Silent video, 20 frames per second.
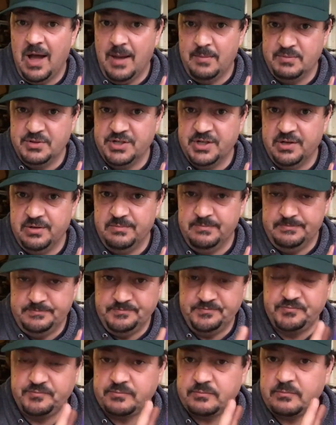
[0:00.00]
option
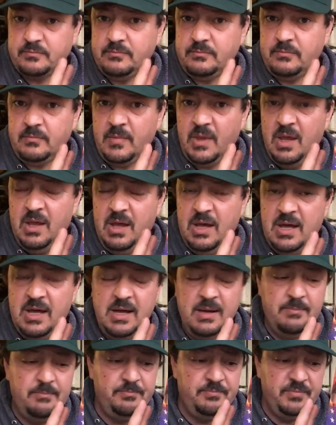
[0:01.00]

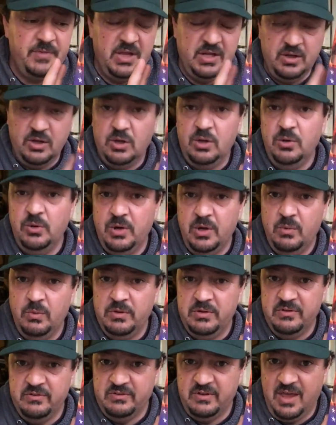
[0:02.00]
um, included
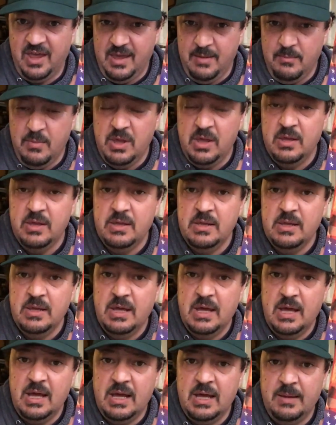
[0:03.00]
with this game.
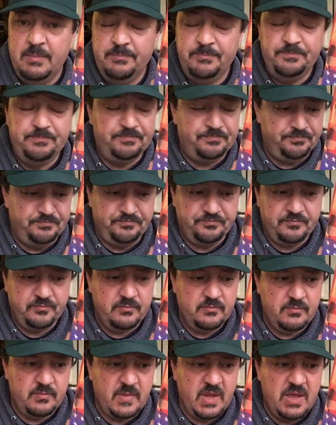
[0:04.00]
Um,
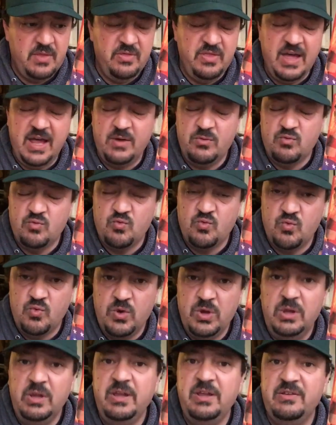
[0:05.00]
that
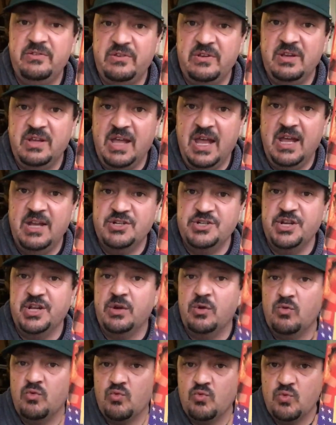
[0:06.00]
really is
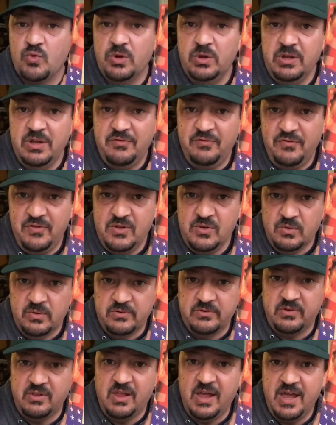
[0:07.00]
engaging, really
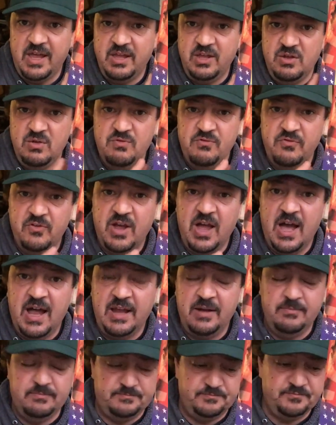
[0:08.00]
feels like you've
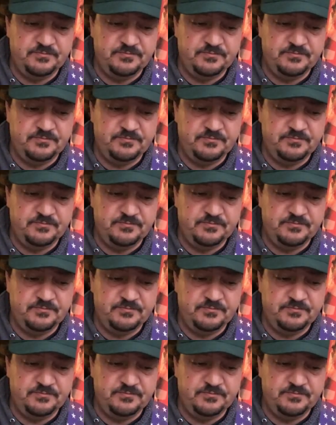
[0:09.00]
got